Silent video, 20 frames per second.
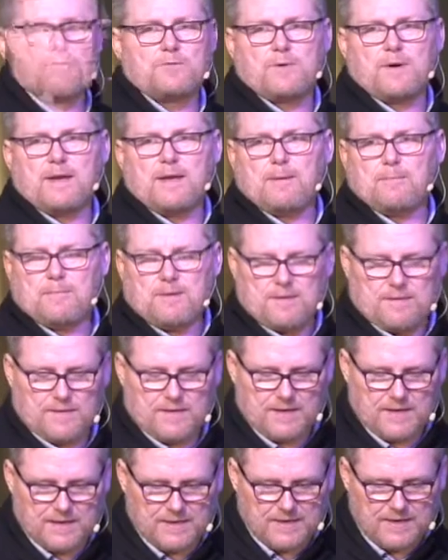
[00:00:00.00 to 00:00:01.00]
dream
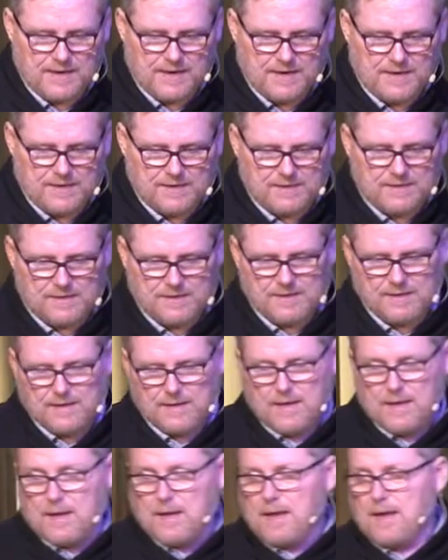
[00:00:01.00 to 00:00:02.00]
that he had had?
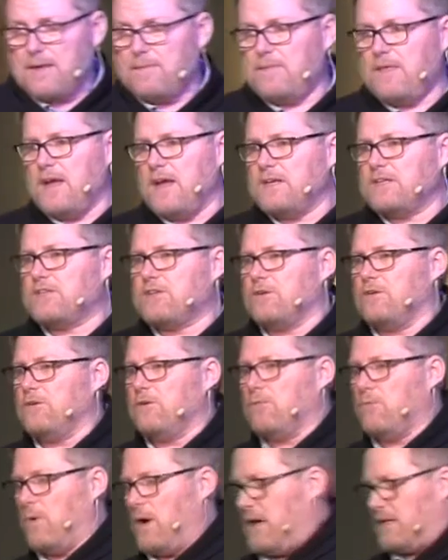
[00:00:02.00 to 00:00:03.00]
And they
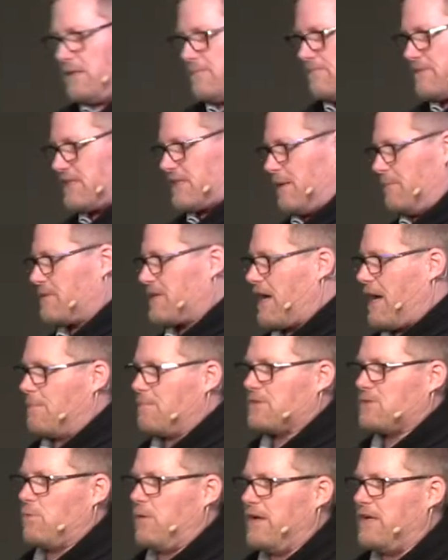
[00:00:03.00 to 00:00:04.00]
do what
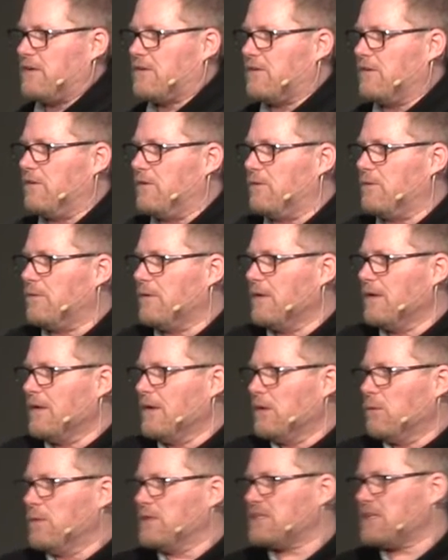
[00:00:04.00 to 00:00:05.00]
sometimes we do.
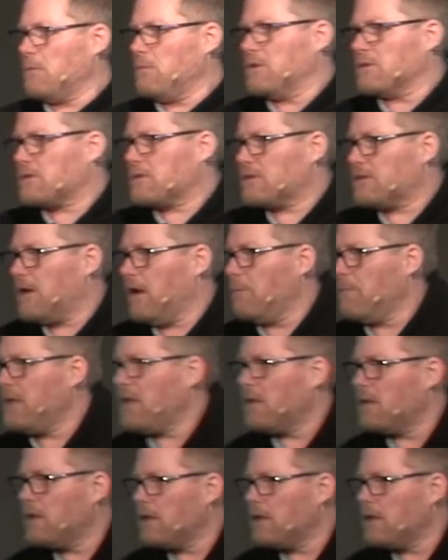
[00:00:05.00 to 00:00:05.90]
We say, Well, tell me a